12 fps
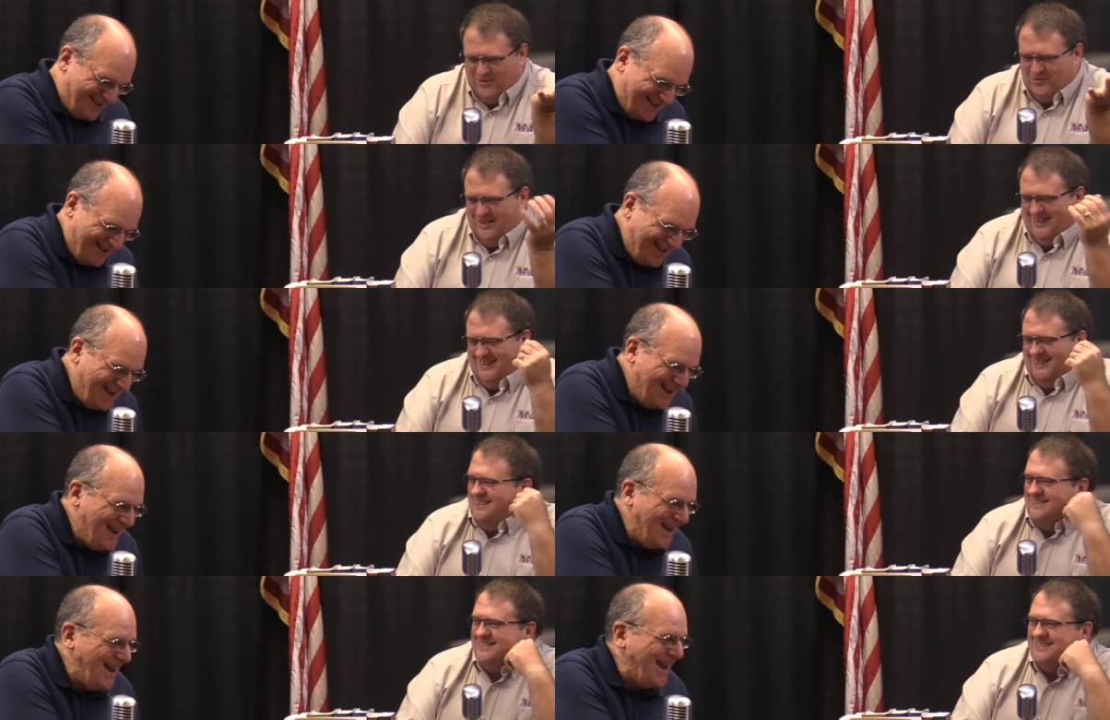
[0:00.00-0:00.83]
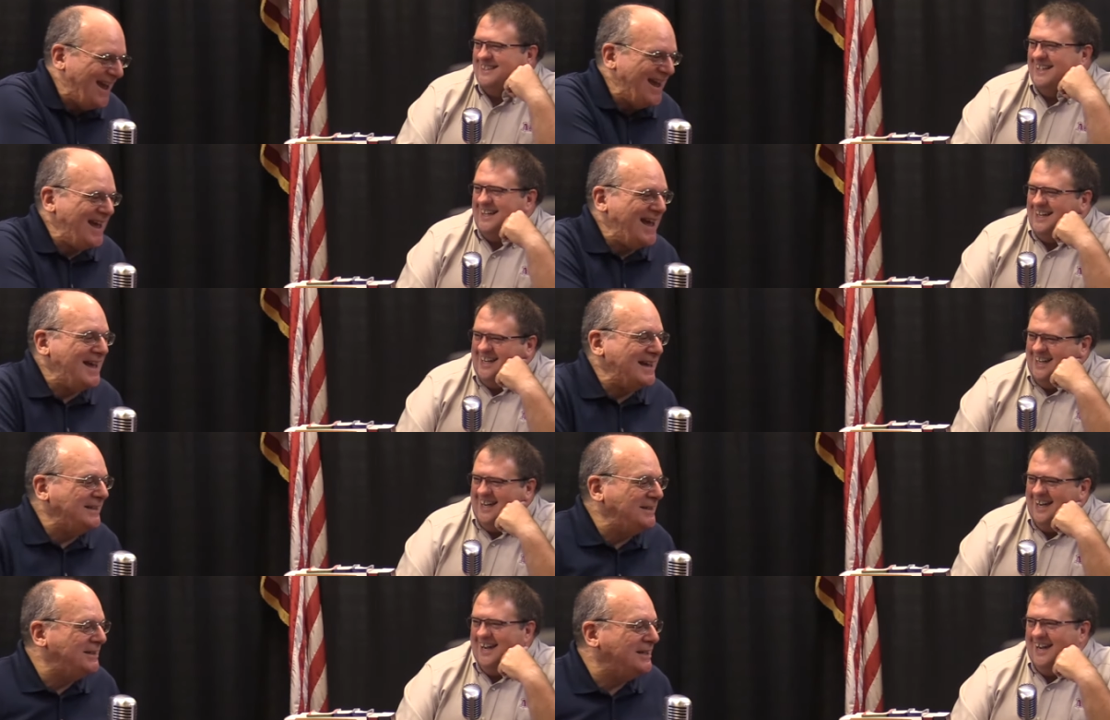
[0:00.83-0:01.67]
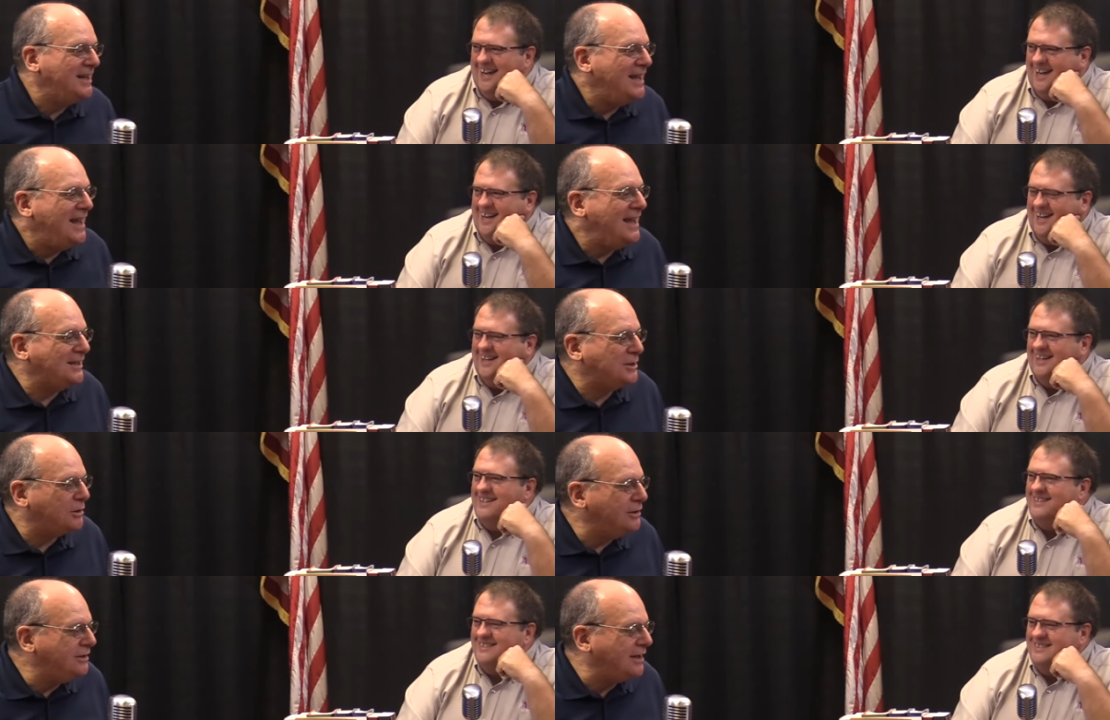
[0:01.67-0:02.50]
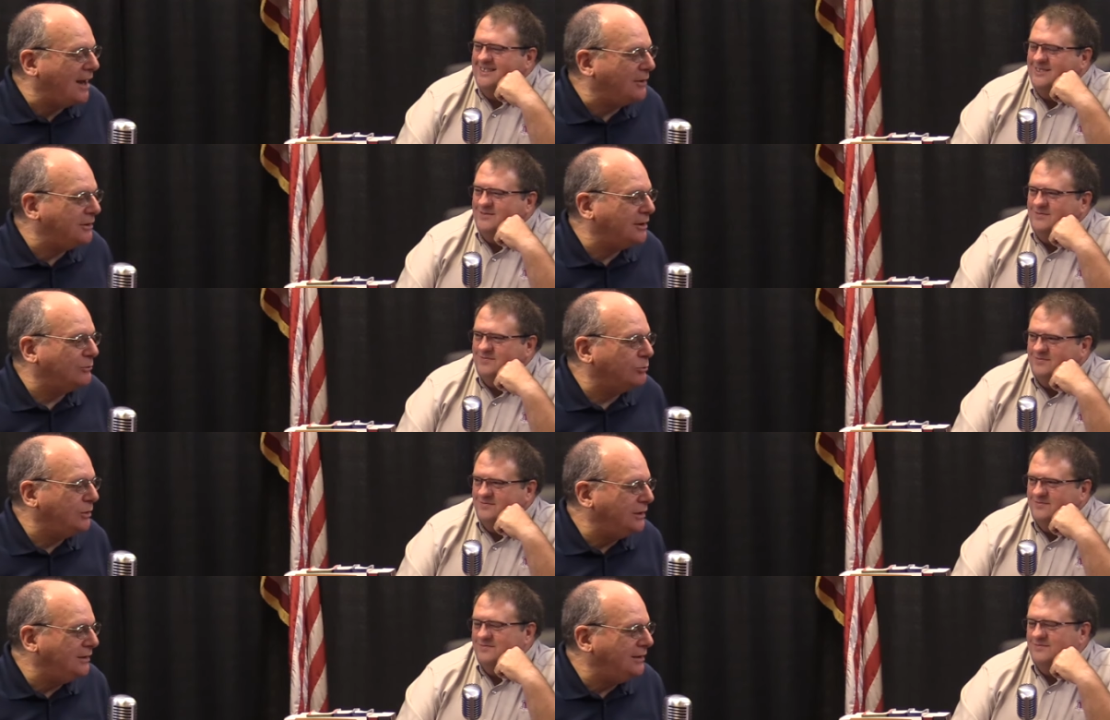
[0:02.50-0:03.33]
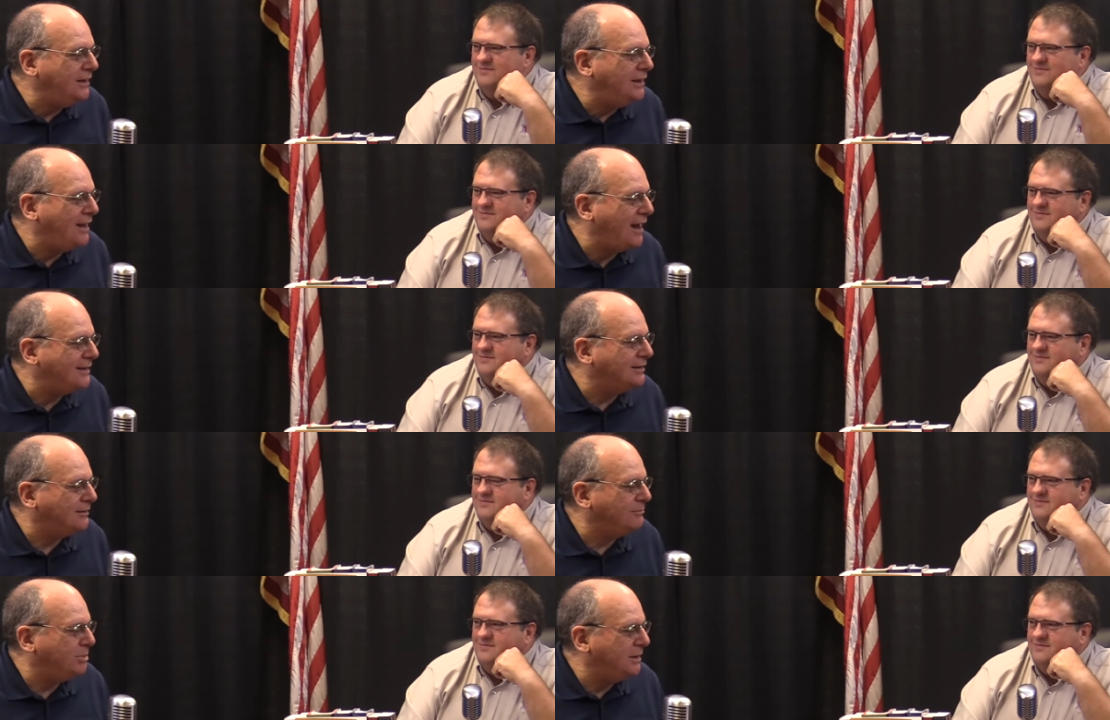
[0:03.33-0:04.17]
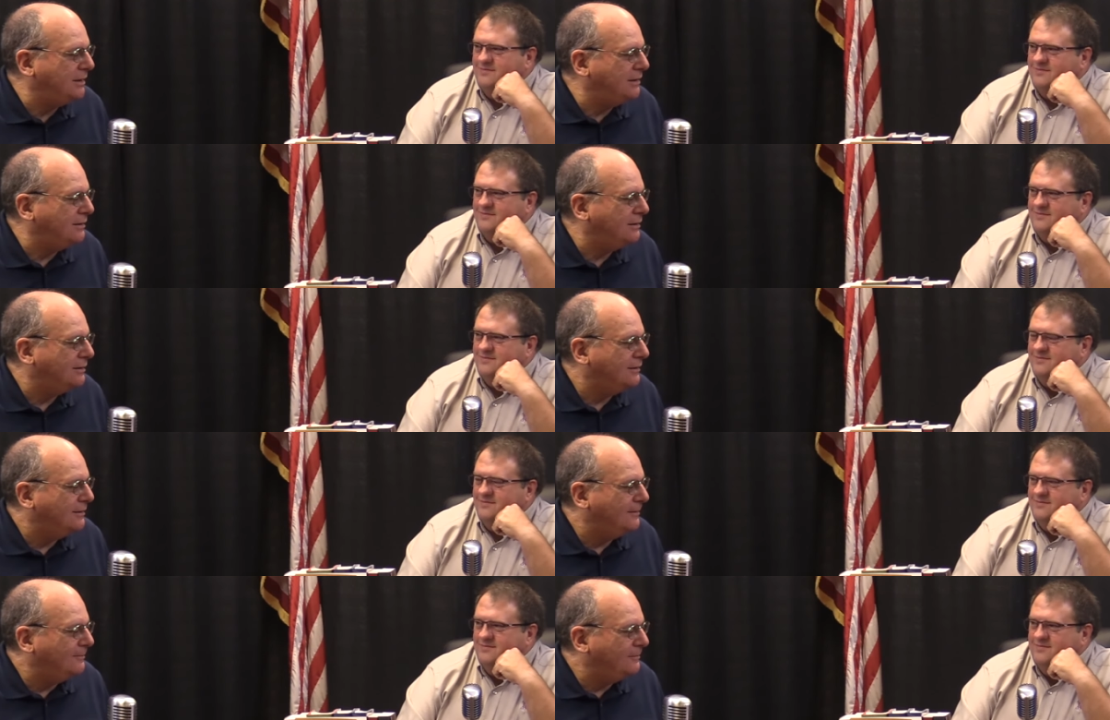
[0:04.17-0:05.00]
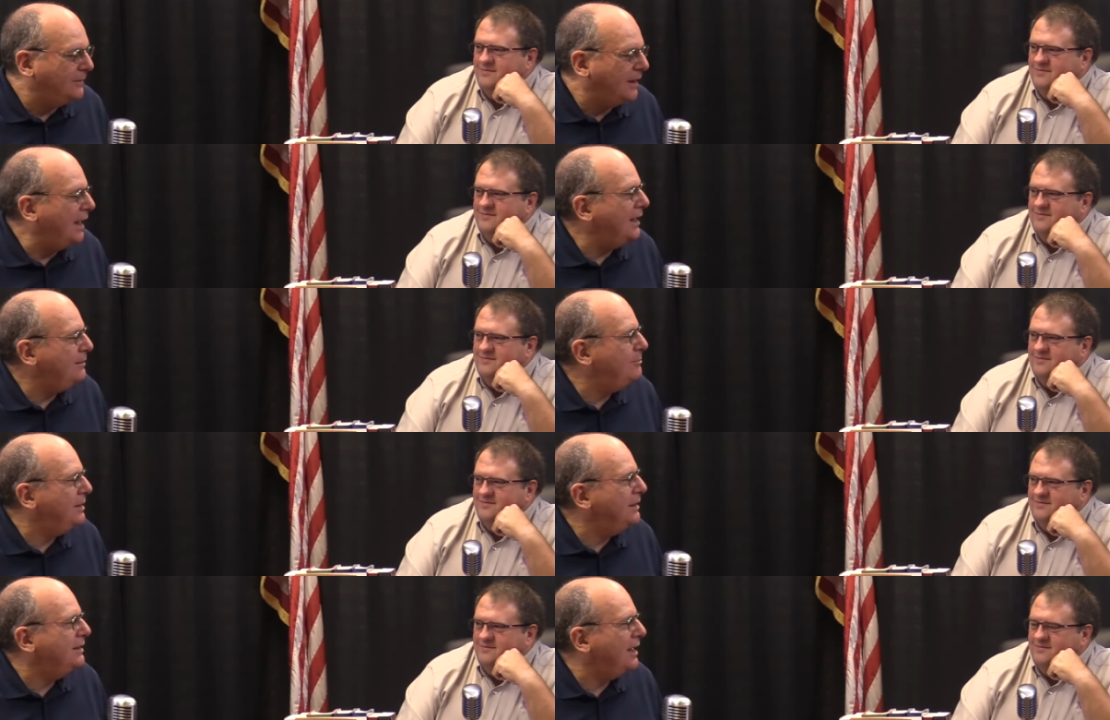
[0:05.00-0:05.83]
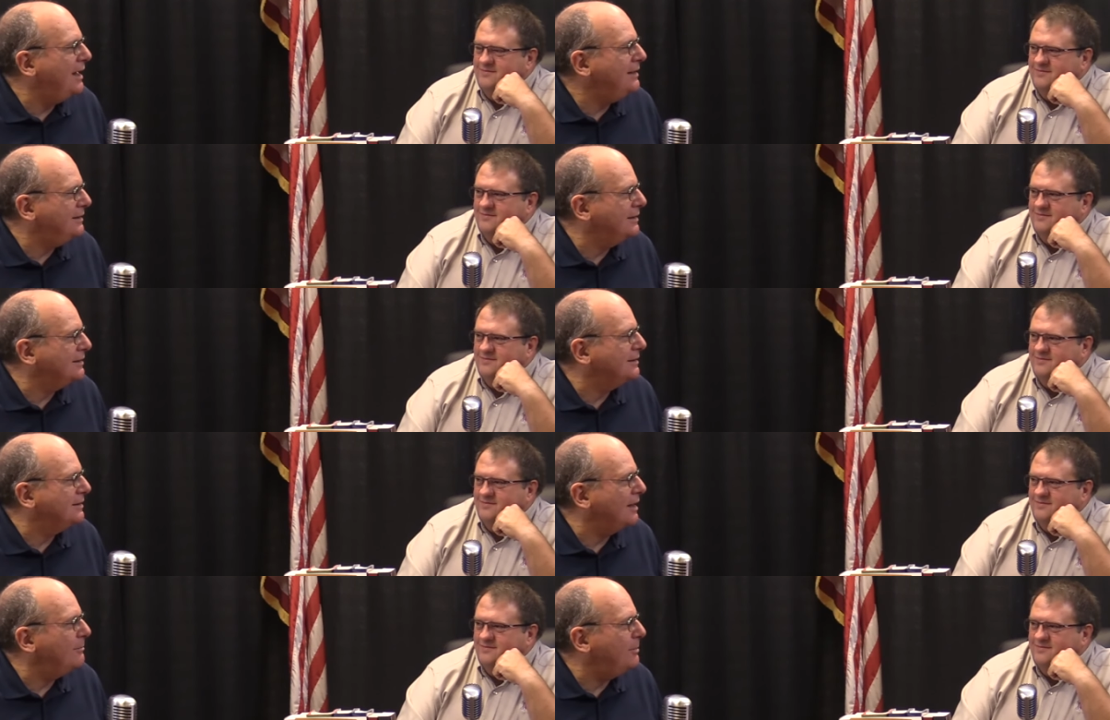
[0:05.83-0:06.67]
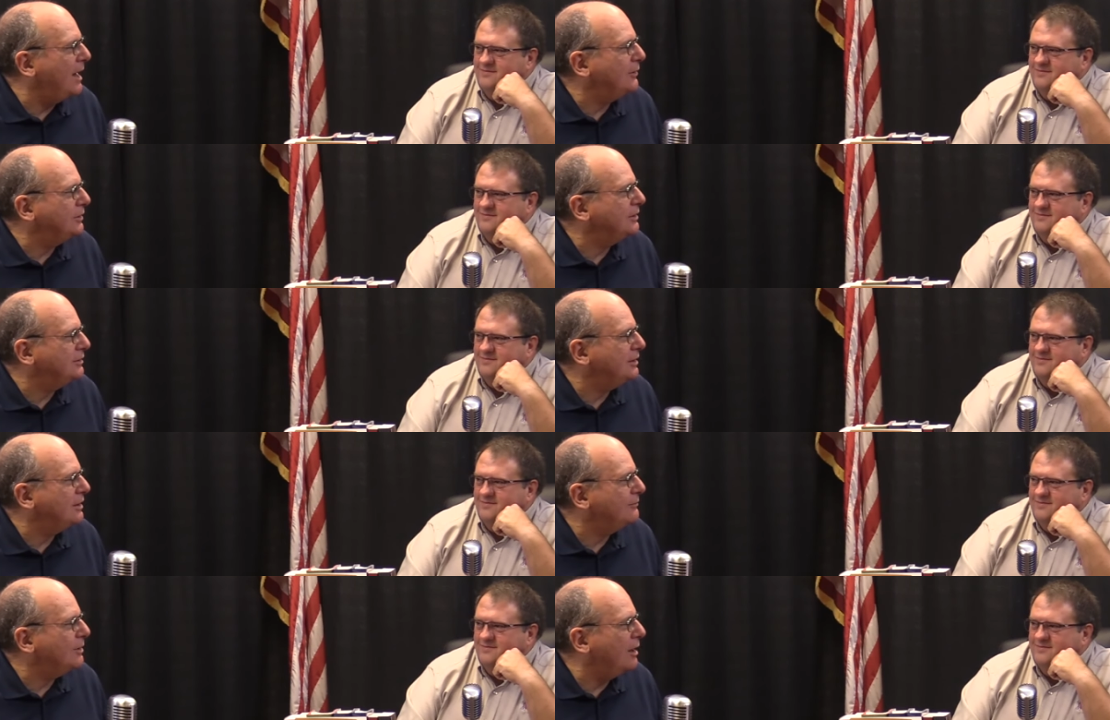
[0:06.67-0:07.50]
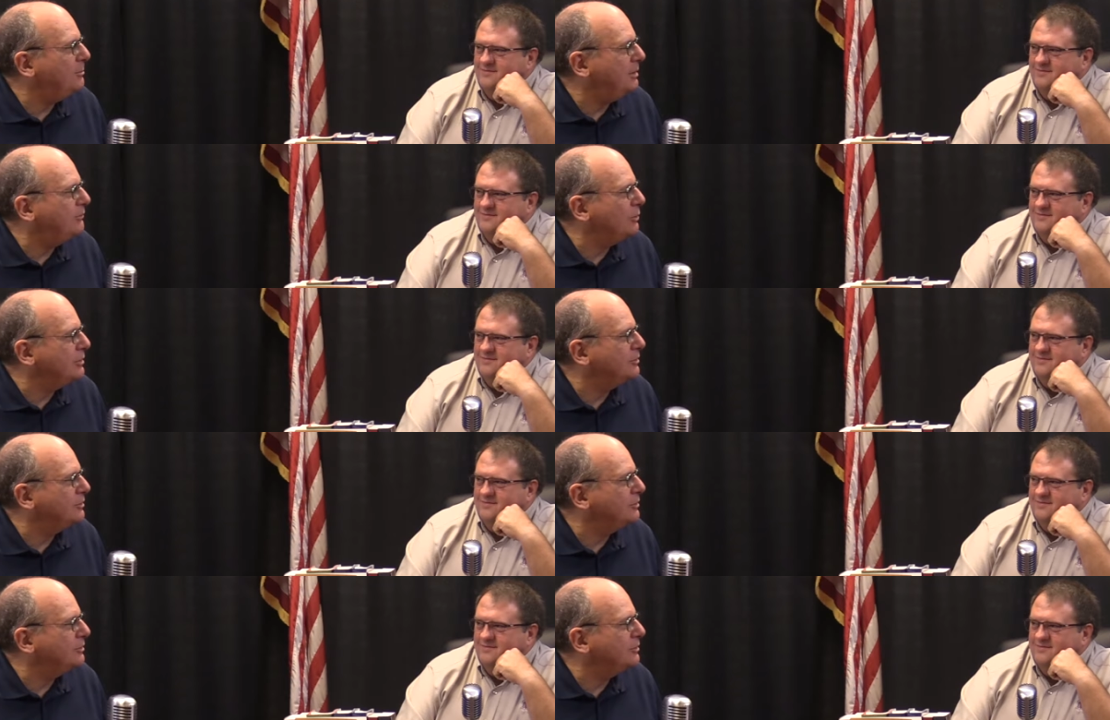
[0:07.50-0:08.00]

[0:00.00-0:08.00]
Speaker 1: was. and it
Speaker 2: turns out there really hasn't been any big cases about this that have gone before the